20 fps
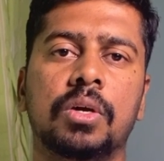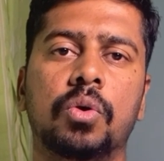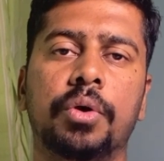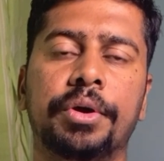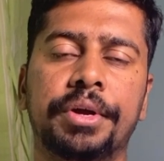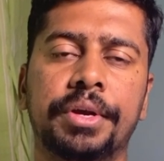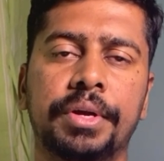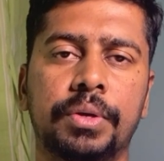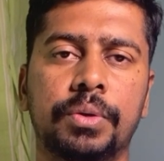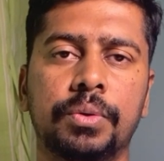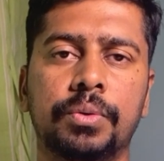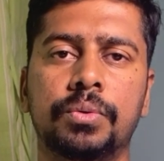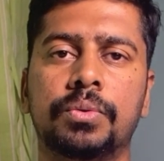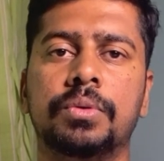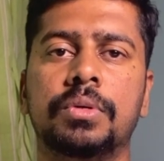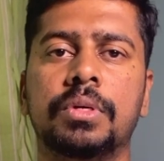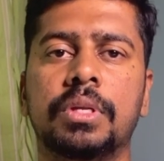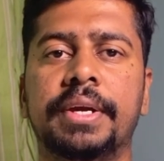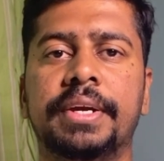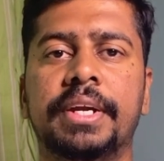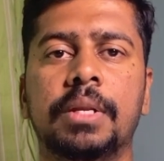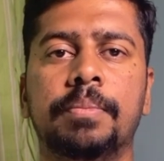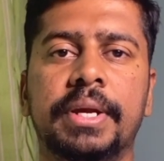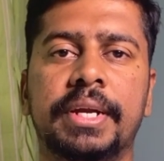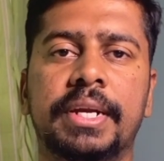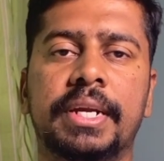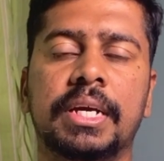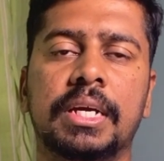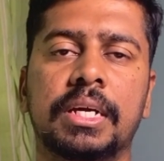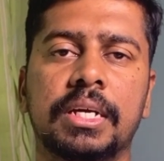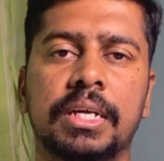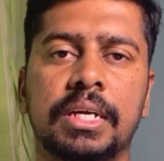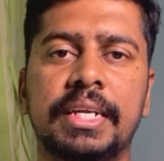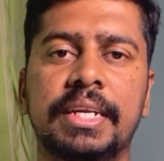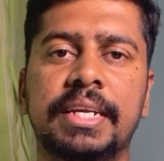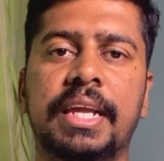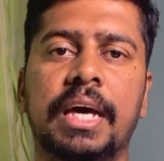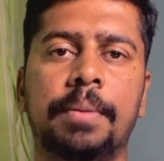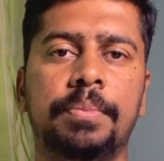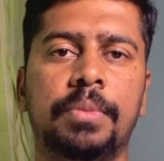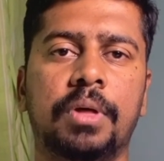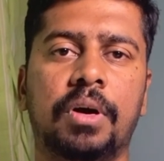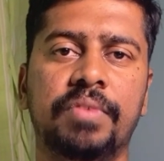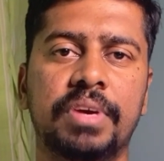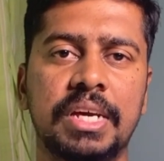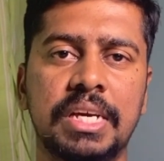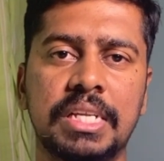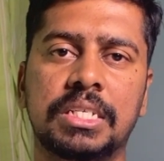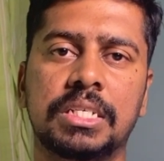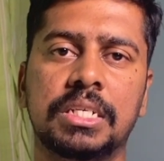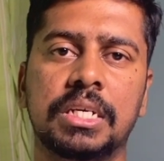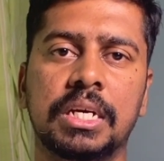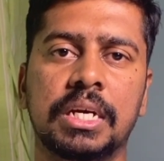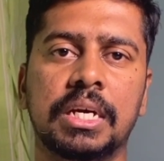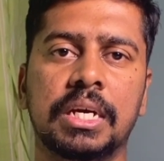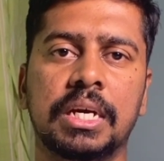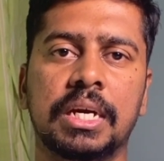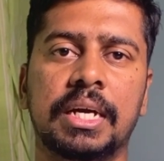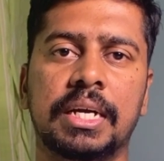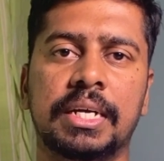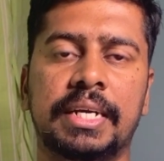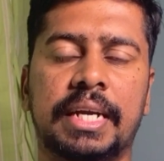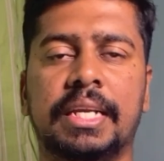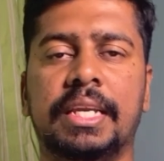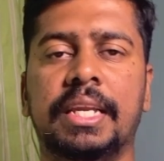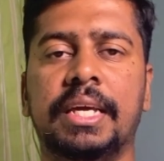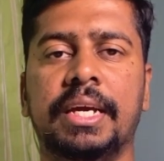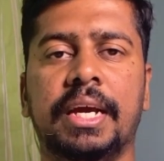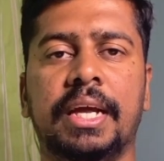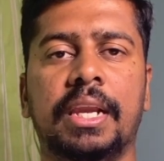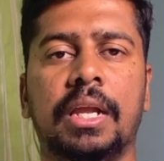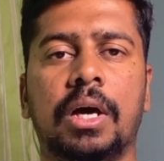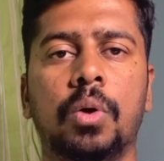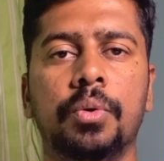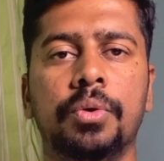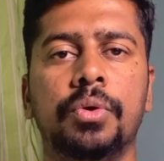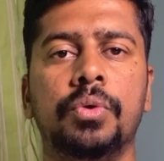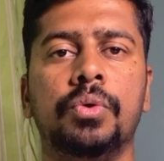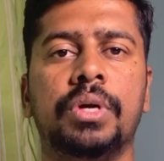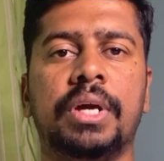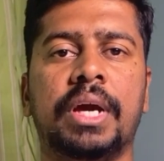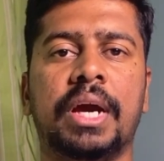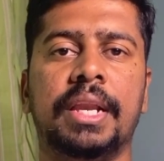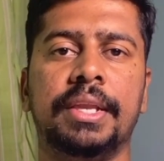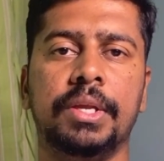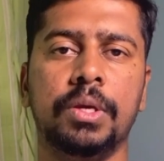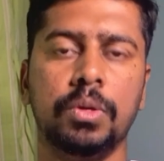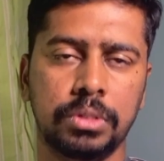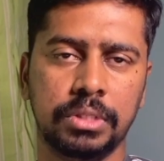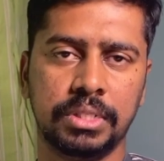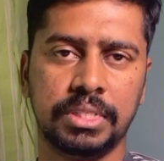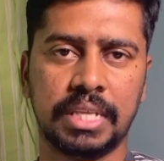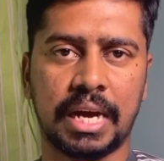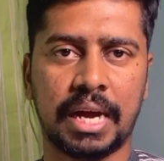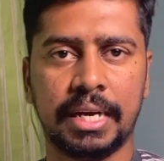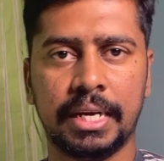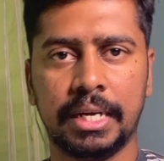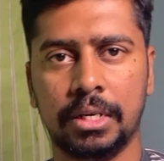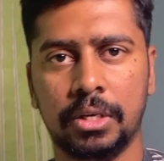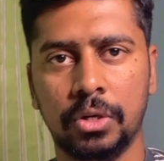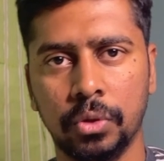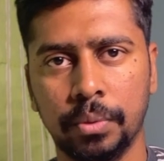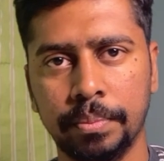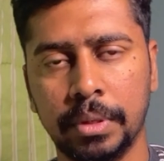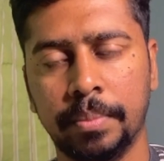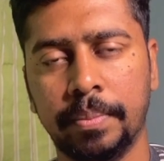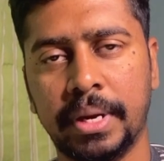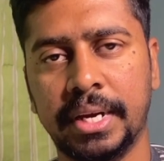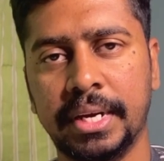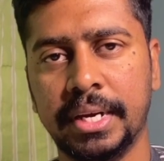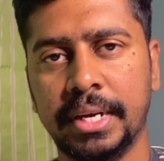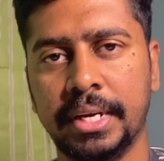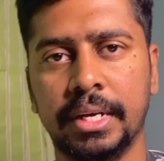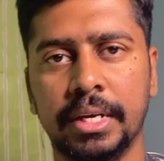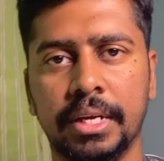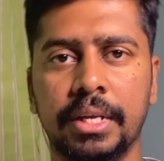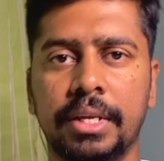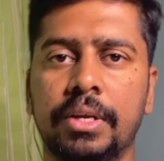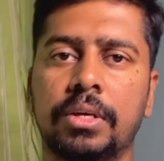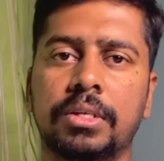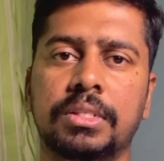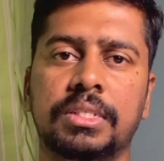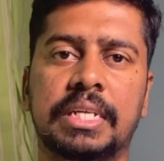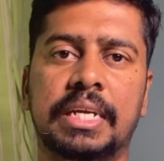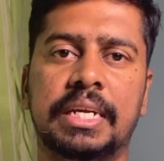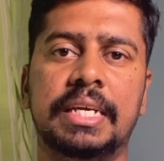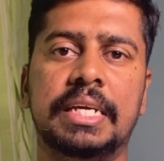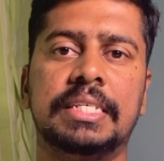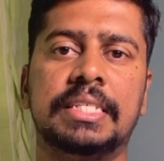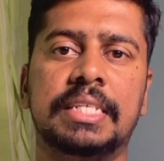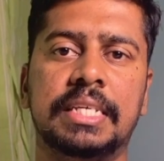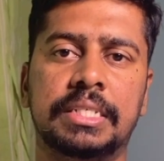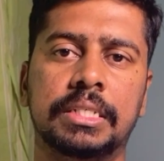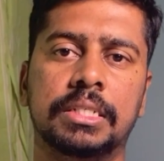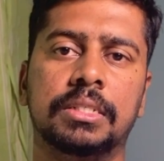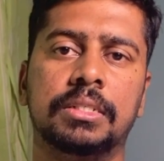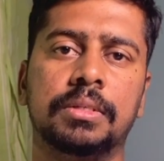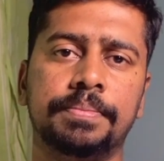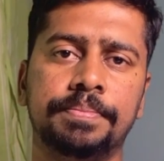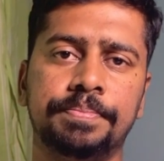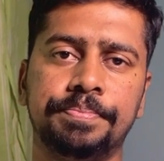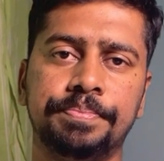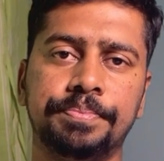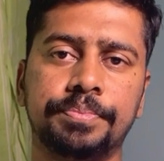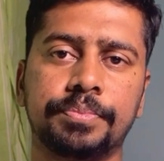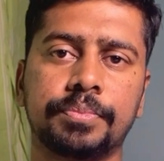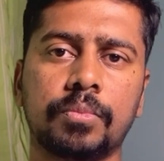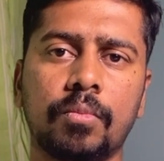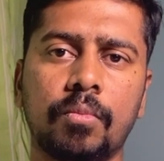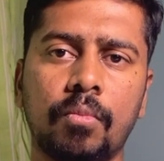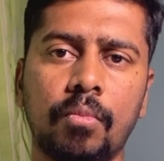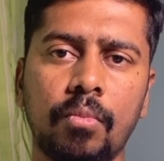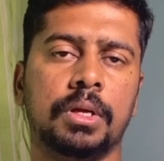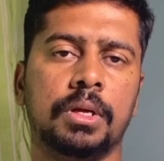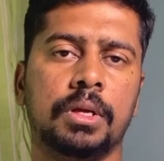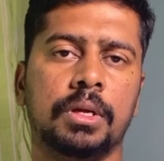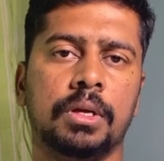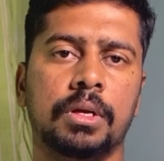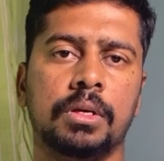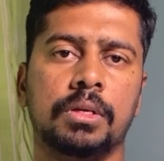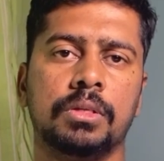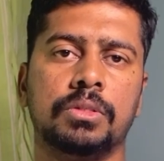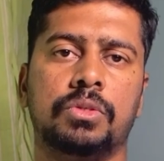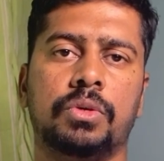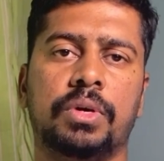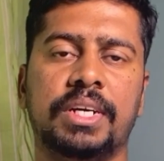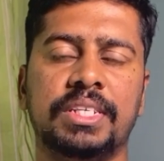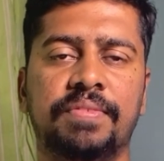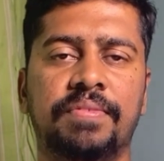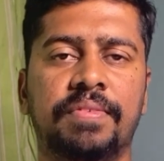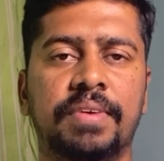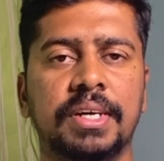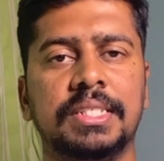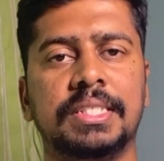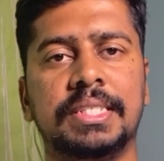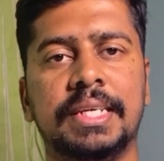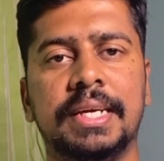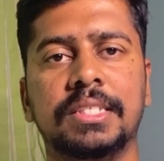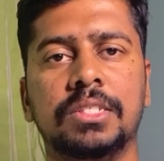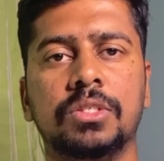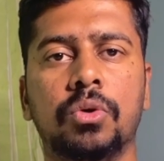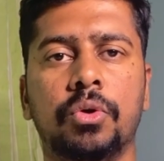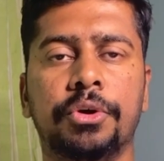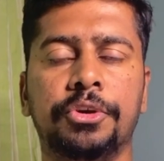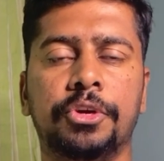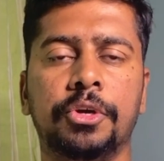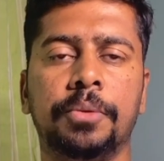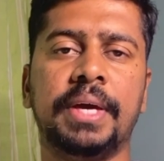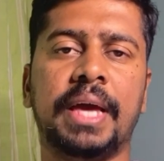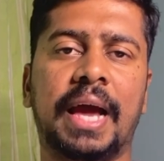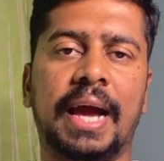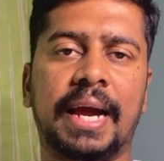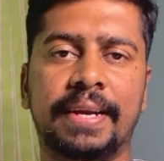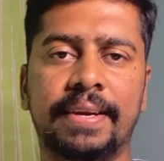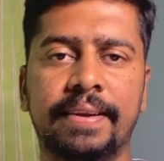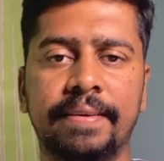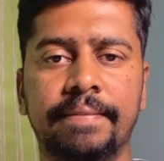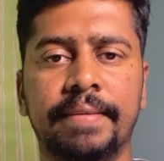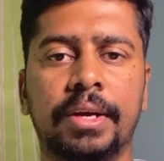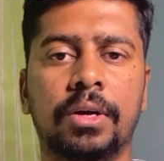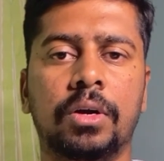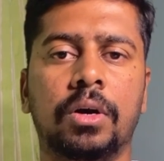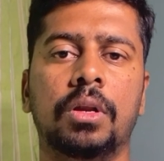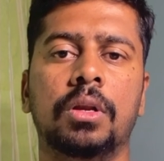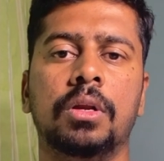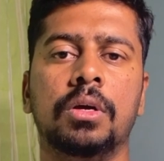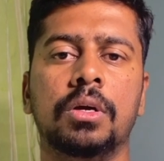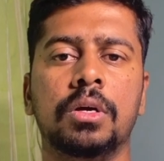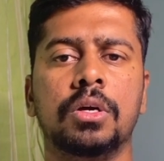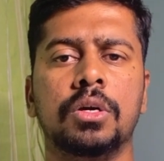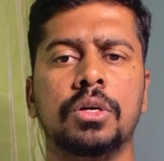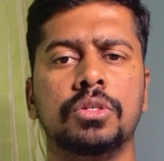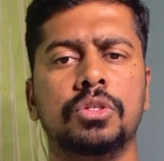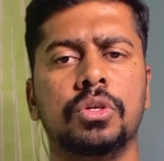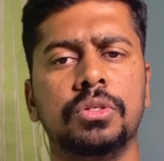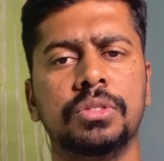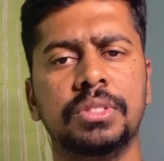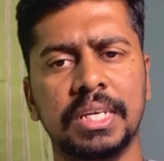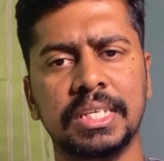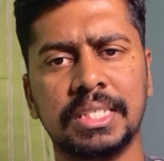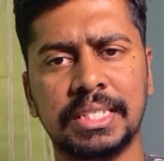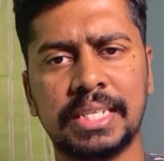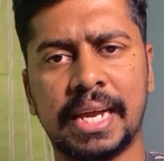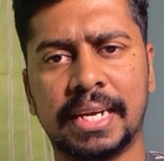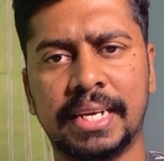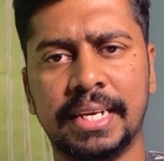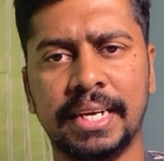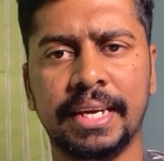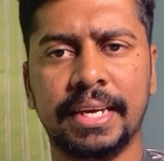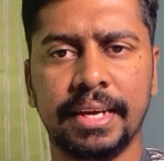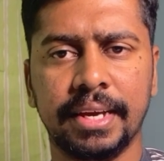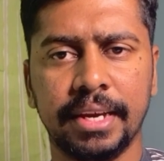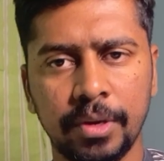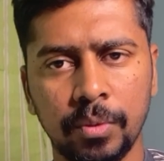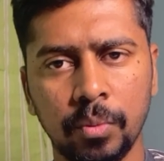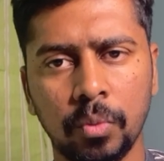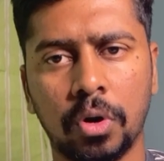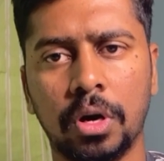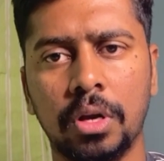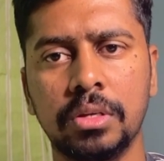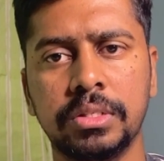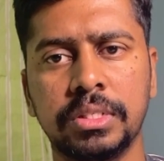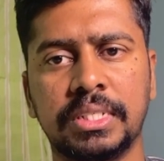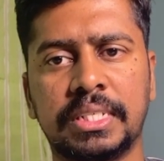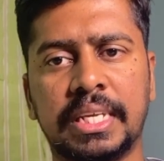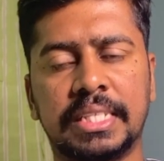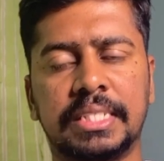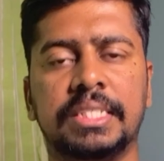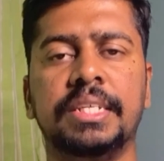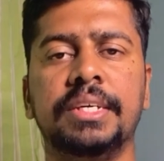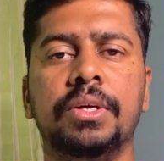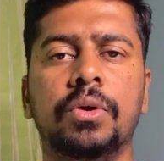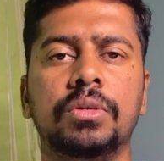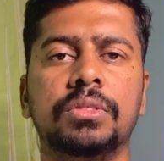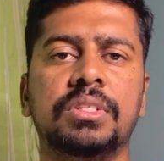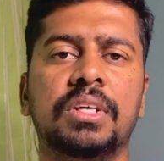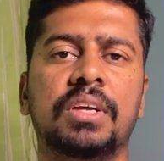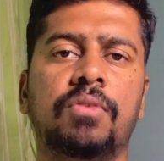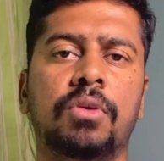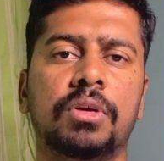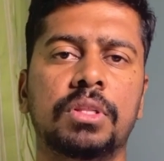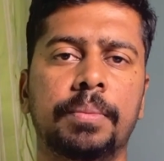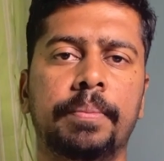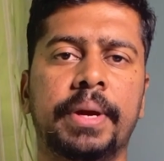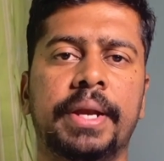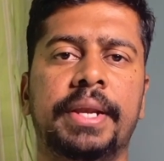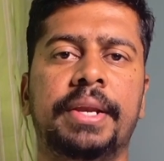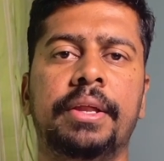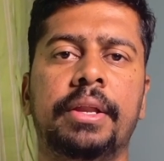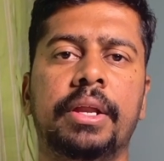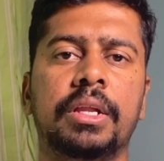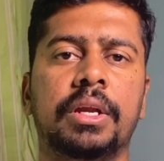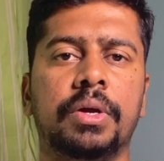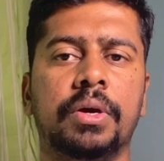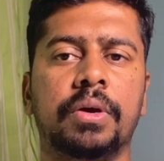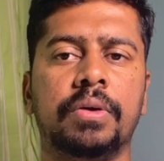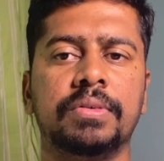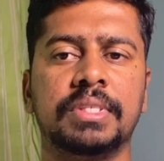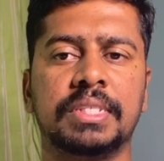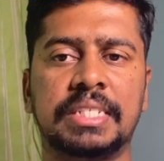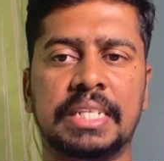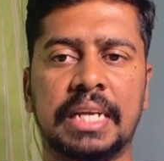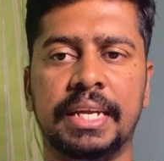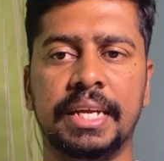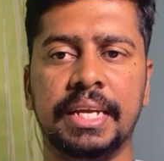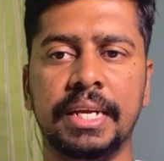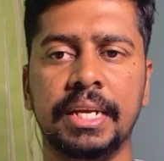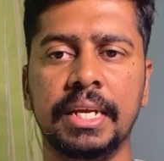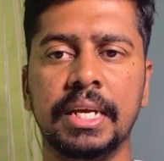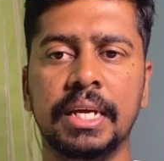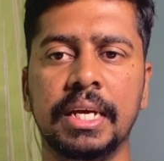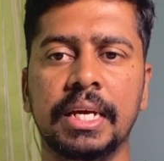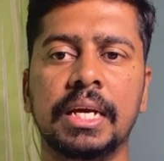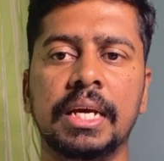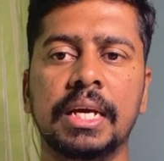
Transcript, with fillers: go into little bit in depth of each technique and how you can use that to implement it in your studying sessions. So guys, the first thing is going to be active recall. So this technique involves testing yourself on the material that you have studied